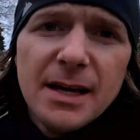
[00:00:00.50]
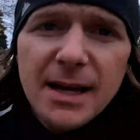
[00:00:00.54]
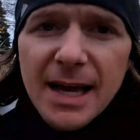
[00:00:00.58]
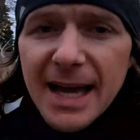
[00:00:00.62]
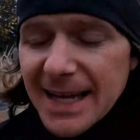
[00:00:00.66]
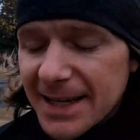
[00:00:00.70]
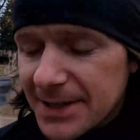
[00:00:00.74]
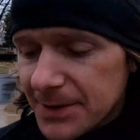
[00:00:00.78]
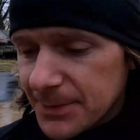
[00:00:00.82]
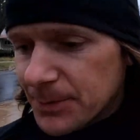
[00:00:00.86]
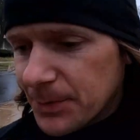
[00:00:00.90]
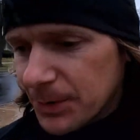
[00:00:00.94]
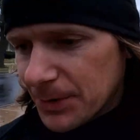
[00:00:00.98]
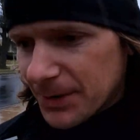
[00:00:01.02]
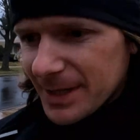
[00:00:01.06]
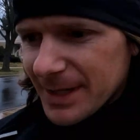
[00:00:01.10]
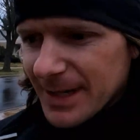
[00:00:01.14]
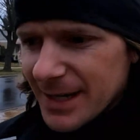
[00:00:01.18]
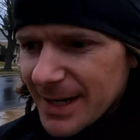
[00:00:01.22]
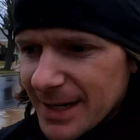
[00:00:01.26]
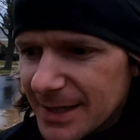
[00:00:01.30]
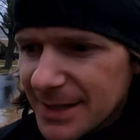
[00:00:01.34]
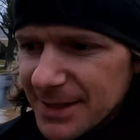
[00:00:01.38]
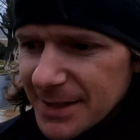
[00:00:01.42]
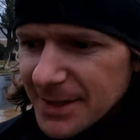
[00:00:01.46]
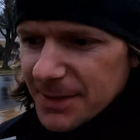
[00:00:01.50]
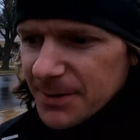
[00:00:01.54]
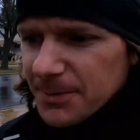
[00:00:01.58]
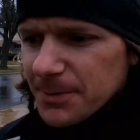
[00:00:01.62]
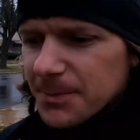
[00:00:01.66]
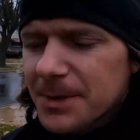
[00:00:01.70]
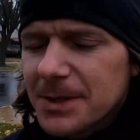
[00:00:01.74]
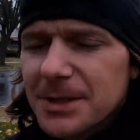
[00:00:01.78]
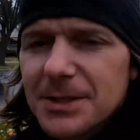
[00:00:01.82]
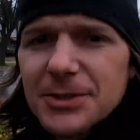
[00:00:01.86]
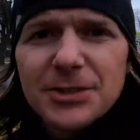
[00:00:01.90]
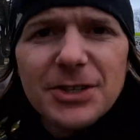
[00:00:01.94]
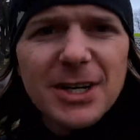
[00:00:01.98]
Hey, good morning, Andy here.
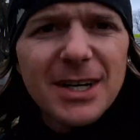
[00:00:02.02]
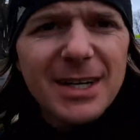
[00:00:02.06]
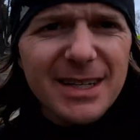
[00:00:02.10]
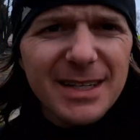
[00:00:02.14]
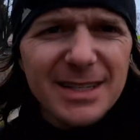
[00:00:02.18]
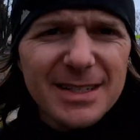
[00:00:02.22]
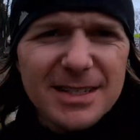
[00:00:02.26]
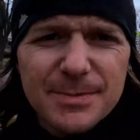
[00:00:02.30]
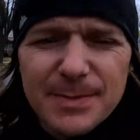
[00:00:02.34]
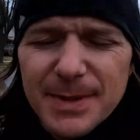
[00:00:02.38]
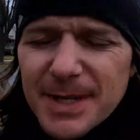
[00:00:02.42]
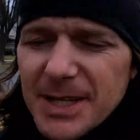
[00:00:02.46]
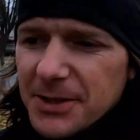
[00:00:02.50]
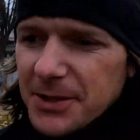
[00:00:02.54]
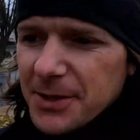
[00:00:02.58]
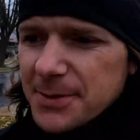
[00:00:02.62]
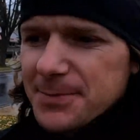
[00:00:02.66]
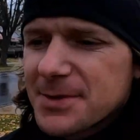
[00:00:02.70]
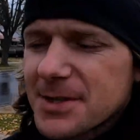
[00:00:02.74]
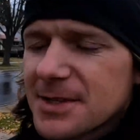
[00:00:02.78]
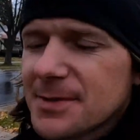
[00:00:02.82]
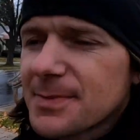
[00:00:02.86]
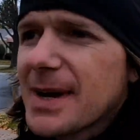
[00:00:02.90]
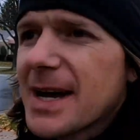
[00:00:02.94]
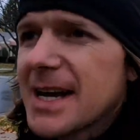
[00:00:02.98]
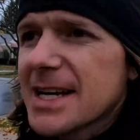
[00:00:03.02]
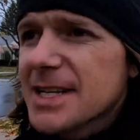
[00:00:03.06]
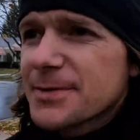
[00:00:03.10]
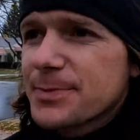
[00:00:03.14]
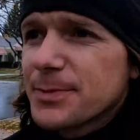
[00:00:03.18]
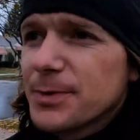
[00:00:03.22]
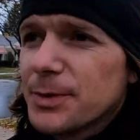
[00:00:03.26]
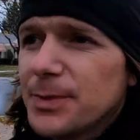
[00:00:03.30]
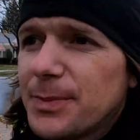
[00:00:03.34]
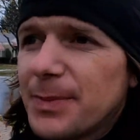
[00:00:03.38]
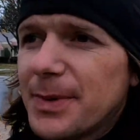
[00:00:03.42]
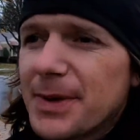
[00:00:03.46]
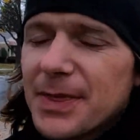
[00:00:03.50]
We're gonna try to get as many clips as
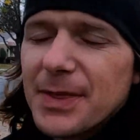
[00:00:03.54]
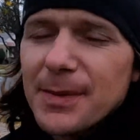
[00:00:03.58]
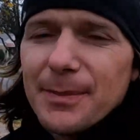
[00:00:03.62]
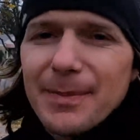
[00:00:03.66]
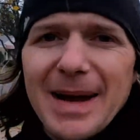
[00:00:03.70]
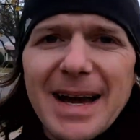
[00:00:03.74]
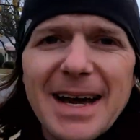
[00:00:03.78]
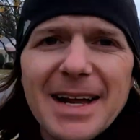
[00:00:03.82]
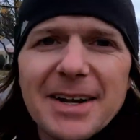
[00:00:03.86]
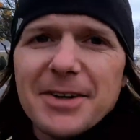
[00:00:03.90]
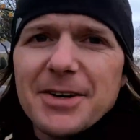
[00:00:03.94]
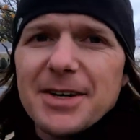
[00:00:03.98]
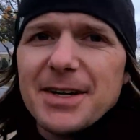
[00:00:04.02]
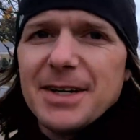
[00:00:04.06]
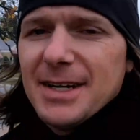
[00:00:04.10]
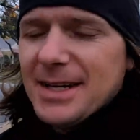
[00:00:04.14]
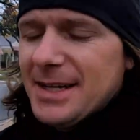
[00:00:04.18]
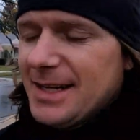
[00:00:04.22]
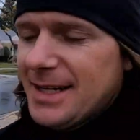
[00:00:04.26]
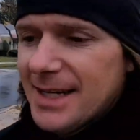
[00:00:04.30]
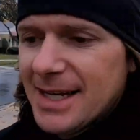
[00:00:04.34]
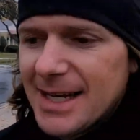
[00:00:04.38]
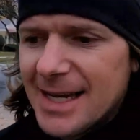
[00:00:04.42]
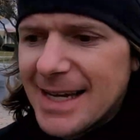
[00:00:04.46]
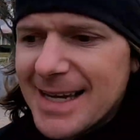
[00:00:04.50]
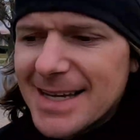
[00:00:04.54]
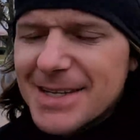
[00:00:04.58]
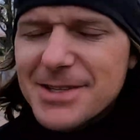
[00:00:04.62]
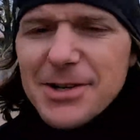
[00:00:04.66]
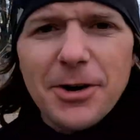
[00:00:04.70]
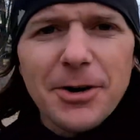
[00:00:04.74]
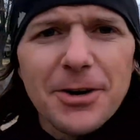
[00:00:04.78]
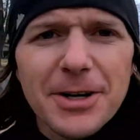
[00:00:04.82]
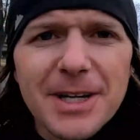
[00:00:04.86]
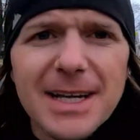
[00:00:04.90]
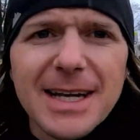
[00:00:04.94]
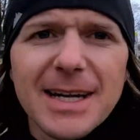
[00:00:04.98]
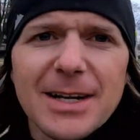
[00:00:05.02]
possible, but the battery is
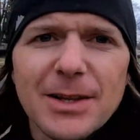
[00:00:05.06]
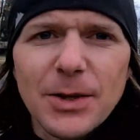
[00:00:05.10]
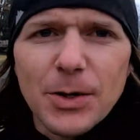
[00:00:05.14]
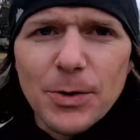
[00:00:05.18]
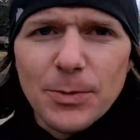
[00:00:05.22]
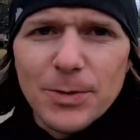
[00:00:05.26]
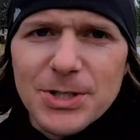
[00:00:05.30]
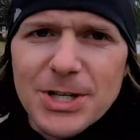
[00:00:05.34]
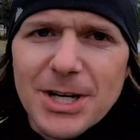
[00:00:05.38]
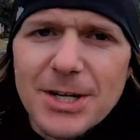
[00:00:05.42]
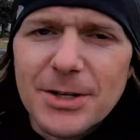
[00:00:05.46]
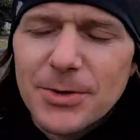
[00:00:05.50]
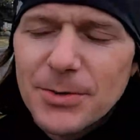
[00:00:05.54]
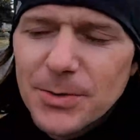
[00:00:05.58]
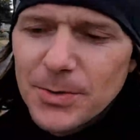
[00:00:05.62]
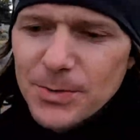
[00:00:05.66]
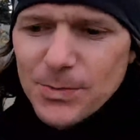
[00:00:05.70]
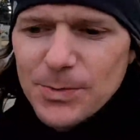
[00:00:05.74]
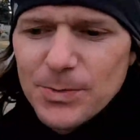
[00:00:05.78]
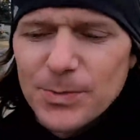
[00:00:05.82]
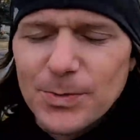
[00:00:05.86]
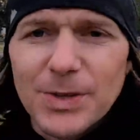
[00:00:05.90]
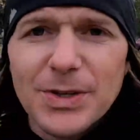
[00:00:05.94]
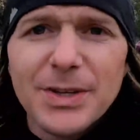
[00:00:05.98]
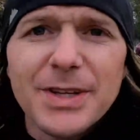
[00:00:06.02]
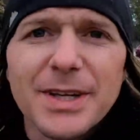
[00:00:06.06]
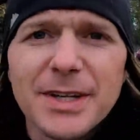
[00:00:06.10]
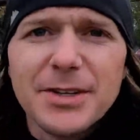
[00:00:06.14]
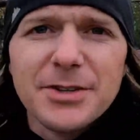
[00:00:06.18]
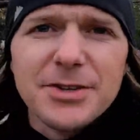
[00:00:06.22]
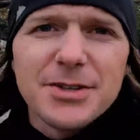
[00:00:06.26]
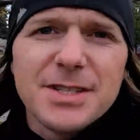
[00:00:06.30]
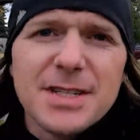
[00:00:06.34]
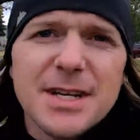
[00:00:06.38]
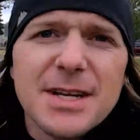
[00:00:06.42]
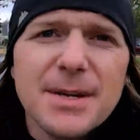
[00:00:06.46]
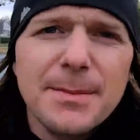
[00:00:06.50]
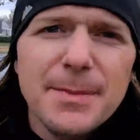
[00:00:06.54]
already kind of low, which I don't really
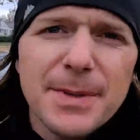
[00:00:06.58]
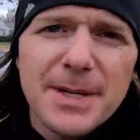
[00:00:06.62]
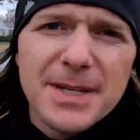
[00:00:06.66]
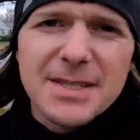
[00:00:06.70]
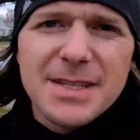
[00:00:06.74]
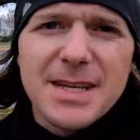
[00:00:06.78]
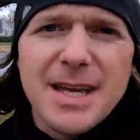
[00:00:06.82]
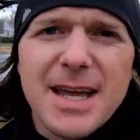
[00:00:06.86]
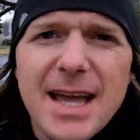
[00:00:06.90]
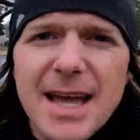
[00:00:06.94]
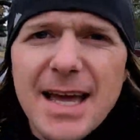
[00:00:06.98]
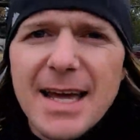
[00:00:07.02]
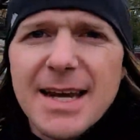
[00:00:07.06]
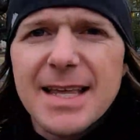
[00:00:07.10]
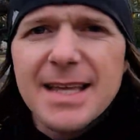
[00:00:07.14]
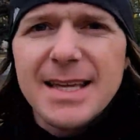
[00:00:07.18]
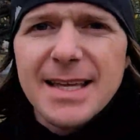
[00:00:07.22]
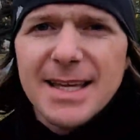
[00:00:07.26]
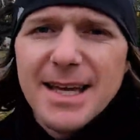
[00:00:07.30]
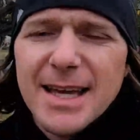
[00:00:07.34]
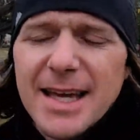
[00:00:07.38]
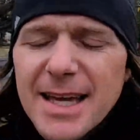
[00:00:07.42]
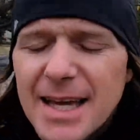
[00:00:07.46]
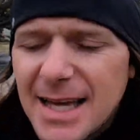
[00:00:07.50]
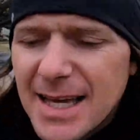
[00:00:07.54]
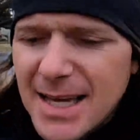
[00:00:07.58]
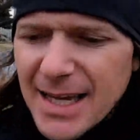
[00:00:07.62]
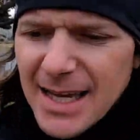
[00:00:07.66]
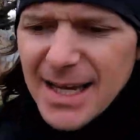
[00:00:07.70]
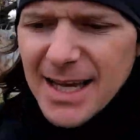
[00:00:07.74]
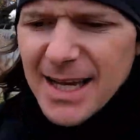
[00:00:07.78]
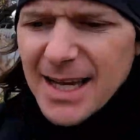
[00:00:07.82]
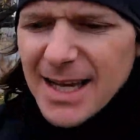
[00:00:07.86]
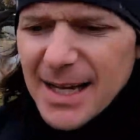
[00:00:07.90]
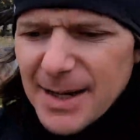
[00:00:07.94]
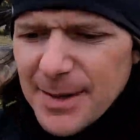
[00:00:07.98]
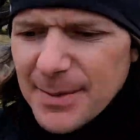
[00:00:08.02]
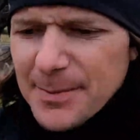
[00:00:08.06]
understand because I had it
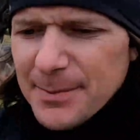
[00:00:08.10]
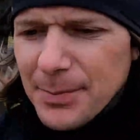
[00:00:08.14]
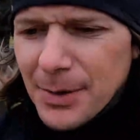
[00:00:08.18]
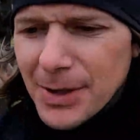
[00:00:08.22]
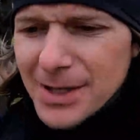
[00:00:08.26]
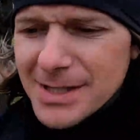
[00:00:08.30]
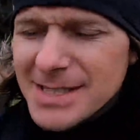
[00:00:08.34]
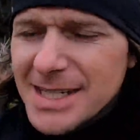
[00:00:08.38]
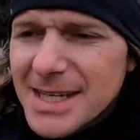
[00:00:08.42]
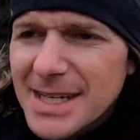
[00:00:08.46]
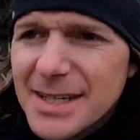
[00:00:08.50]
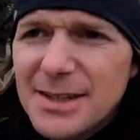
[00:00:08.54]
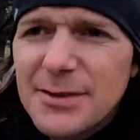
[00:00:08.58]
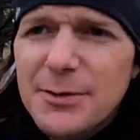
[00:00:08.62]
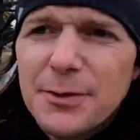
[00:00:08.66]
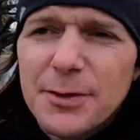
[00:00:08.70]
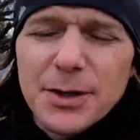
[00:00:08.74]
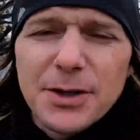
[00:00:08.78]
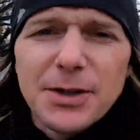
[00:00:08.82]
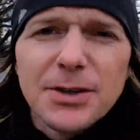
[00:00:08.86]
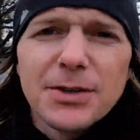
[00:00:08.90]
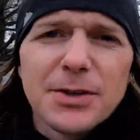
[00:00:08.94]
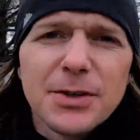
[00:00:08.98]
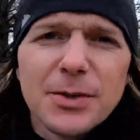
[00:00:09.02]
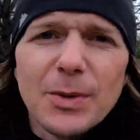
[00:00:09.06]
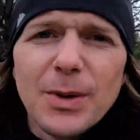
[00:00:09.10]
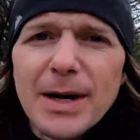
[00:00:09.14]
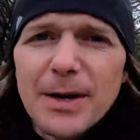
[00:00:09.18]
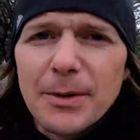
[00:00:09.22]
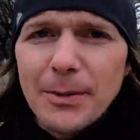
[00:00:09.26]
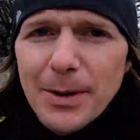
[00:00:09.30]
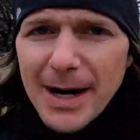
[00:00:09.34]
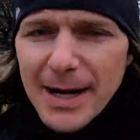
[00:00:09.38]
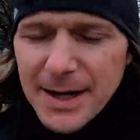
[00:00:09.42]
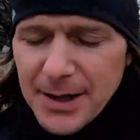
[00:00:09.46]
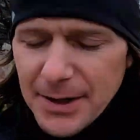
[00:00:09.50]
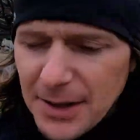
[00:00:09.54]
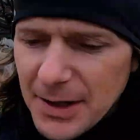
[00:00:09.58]
plugged in for quite
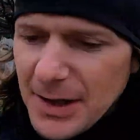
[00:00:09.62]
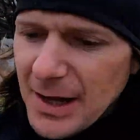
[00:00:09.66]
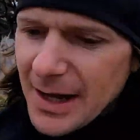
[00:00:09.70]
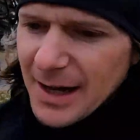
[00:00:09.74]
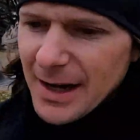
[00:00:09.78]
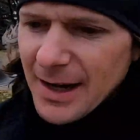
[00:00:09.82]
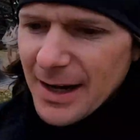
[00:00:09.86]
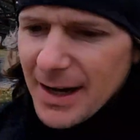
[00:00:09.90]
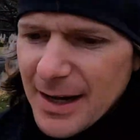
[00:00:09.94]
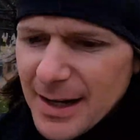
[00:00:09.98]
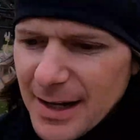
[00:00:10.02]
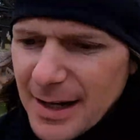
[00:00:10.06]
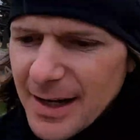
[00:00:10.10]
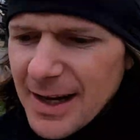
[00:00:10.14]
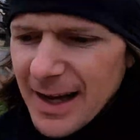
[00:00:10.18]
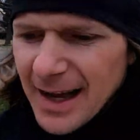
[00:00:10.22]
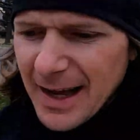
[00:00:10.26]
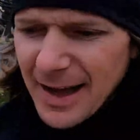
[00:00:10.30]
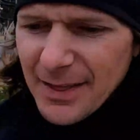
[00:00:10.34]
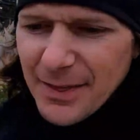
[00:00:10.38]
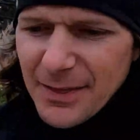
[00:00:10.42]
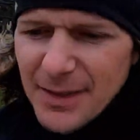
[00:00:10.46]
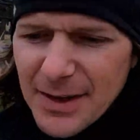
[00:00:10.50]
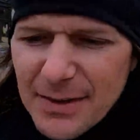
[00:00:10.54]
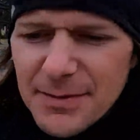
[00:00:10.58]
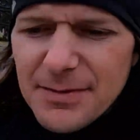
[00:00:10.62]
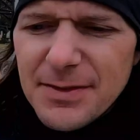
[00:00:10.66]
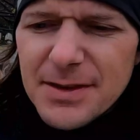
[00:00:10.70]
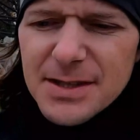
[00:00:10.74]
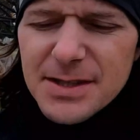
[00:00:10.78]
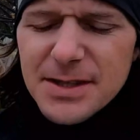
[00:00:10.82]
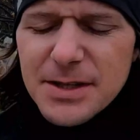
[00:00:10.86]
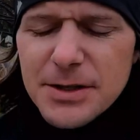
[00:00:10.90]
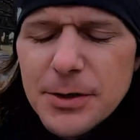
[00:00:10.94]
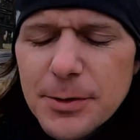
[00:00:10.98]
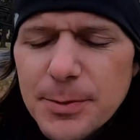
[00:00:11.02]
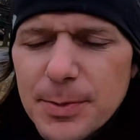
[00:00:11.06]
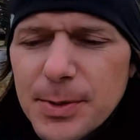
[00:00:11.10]
a while. I love
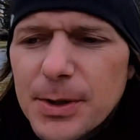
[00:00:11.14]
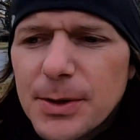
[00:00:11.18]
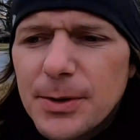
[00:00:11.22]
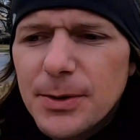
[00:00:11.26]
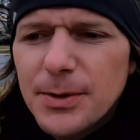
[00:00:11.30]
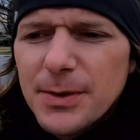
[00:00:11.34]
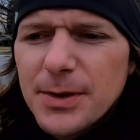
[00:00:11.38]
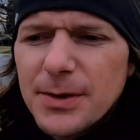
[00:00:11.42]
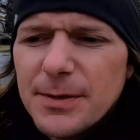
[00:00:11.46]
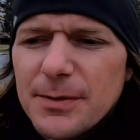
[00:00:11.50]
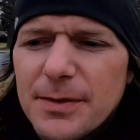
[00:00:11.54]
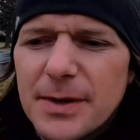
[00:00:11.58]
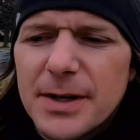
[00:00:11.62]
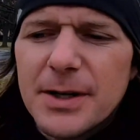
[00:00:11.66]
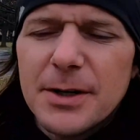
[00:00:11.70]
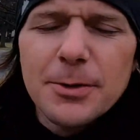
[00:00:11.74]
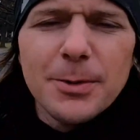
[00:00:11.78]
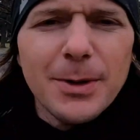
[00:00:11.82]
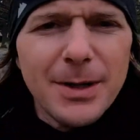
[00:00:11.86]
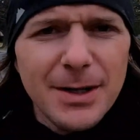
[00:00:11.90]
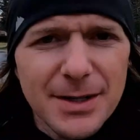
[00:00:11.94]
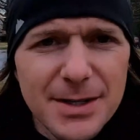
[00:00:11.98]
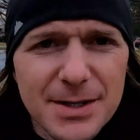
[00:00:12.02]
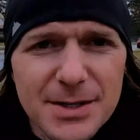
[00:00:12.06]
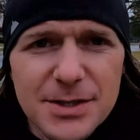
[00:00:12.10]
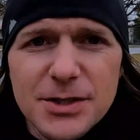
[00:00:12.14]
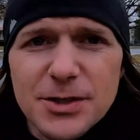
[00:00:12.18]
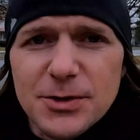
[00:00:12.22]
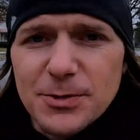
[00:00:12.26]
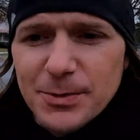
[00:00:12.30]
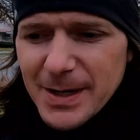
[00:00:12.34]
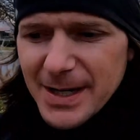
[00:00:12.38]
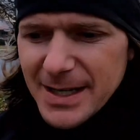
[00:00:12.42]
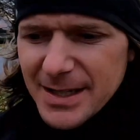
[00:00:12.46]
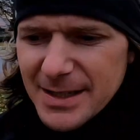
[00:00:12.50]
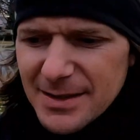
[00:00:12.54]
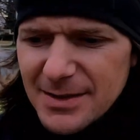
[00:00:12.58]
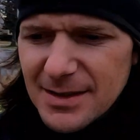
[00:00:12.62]
this GoPro. The video quality is
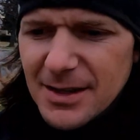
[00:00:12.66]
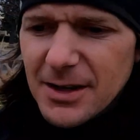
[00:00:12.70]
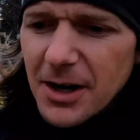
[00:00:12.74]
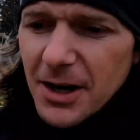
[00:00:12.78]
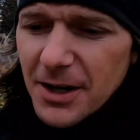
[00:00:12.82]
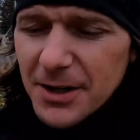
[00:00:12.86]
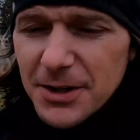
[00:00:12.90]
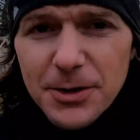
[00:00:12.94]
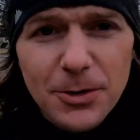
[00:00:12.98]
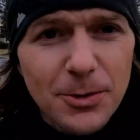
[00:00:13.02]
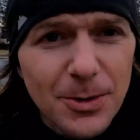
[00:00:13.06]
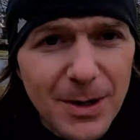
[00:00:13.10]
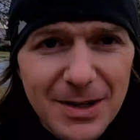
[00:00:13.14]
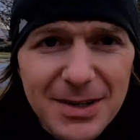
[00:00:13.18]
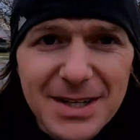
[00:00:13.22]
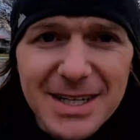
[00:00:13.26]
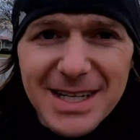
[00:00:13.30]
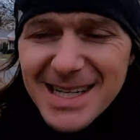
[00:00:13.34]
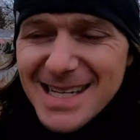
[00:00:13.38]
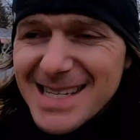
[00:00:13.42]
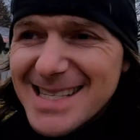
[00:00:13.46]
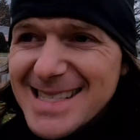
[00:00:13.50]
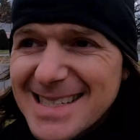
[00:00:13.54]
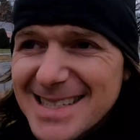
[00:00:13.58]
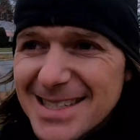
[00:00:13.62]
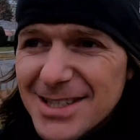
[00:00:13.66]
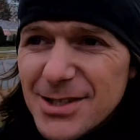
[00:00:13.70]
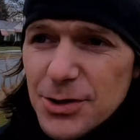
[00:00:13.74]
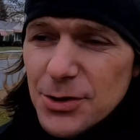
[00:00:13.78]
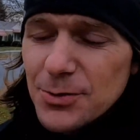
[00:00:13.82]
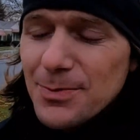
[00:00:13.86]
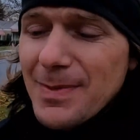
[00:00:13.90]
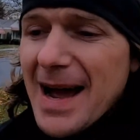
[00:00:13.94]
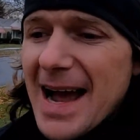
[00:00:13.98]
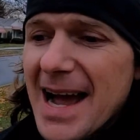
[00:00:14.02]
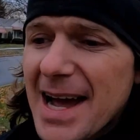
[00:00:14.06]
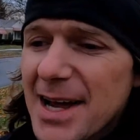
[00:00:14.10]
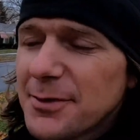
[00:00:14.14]
great. The audio quality isn't
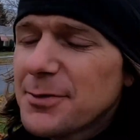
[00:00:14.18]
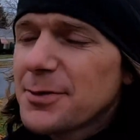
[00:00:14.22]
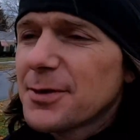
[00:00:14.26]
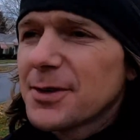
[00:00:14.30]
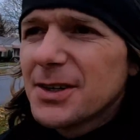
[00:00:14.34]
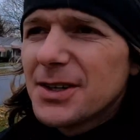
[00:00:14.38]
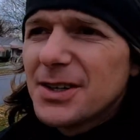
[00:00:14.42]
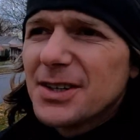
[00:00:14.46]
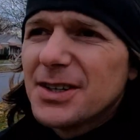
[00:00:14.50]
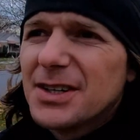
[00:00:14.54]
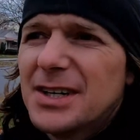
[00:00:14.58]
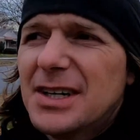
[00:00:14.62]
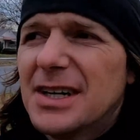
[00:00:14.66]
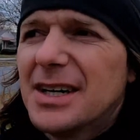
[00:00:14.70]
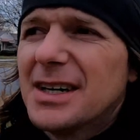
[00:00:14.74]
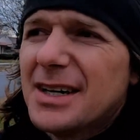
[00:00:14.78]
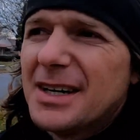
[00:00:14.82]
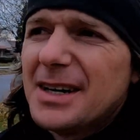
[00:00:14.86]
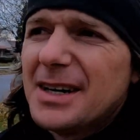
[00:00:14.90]
too bad for